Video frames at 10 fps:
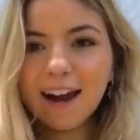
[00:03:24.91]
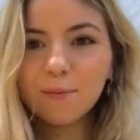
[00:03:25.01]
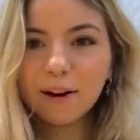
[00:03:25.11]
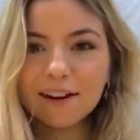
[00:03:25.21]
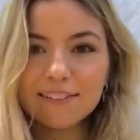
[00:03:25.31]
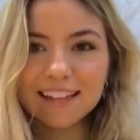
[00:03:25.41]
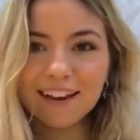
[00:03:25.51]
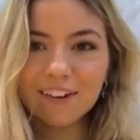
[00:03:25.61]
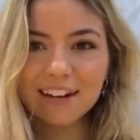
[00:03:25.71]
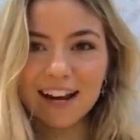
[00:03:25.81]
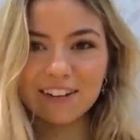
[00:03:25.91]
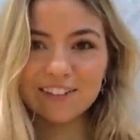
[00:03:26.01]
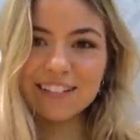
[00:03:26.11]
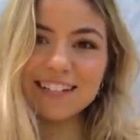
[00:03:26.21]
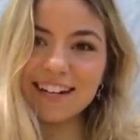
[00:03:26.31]
I brought everything out on
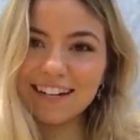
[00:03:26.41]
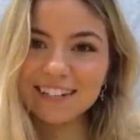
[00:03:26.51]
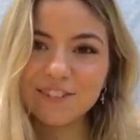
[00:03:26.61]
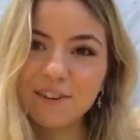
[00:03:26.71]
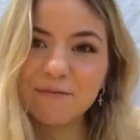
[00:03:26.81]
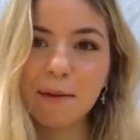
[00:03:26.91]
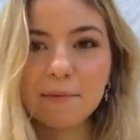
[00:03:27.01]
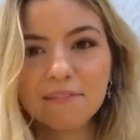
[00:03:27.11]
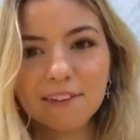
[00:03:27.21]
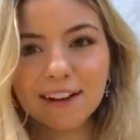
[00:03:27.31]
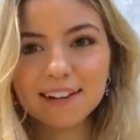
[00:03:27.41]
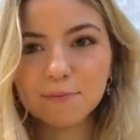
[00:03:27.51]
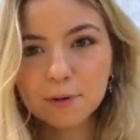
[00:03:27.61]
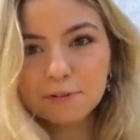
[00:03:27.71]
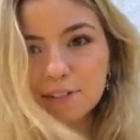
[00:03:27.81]
hangers today, so it made me feel kind
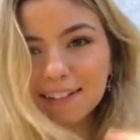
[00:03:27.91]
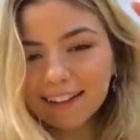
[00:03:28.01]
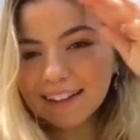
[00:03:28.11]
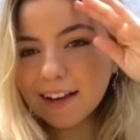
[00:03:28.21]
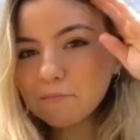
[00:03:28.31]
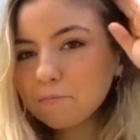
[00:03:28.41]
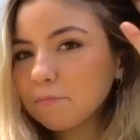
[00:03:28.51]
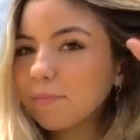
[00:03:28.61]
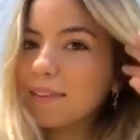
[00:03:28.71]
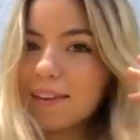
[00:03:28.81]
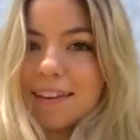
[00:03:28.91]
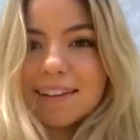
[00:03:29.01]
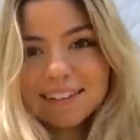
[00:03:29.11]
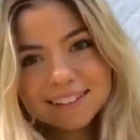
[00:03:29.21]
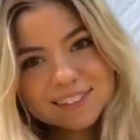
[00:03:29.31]
of bougie, like I'm
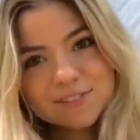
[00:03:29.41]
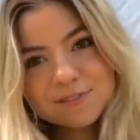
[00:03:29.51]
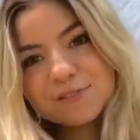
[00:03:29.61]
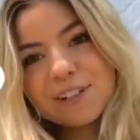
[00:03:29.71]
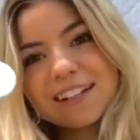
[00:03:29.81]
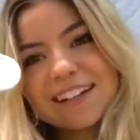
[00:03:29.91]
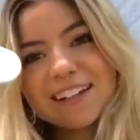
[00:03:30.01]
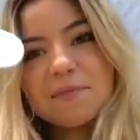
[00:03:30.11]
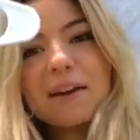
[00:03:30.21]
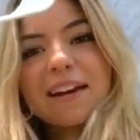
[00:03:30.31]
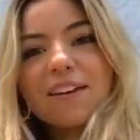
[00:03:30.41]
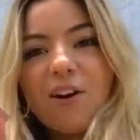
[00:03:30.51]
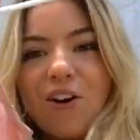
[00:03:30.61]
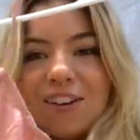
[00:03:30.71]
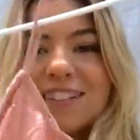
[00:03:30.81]
really good at making hauls.